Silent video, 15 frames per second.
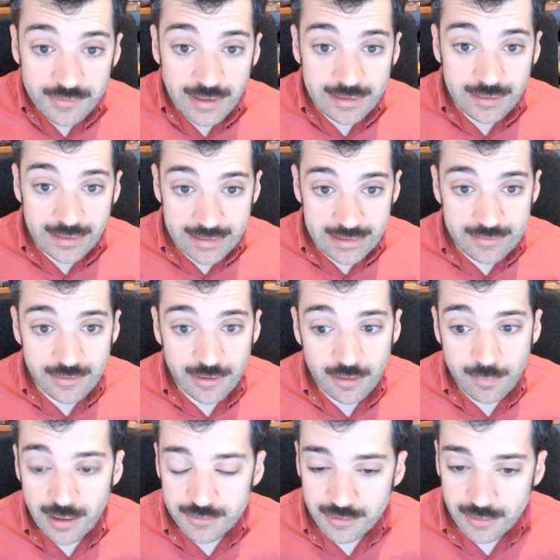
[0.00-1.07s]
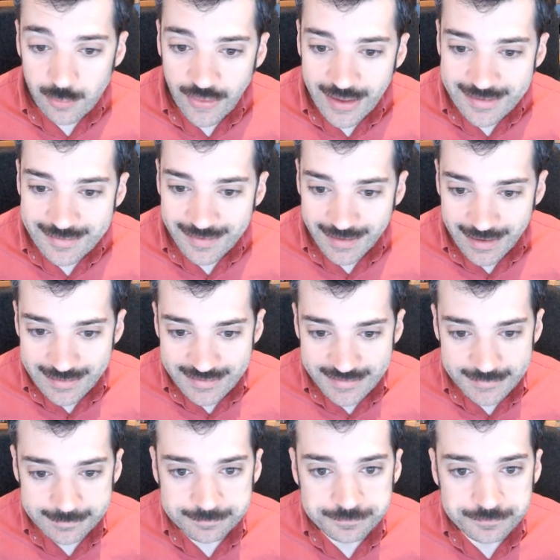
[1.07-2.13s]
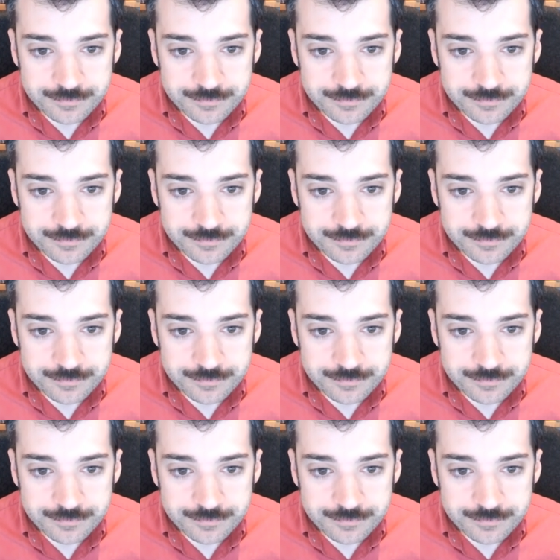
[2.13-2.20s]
a slightly easier puzzle when that's the case.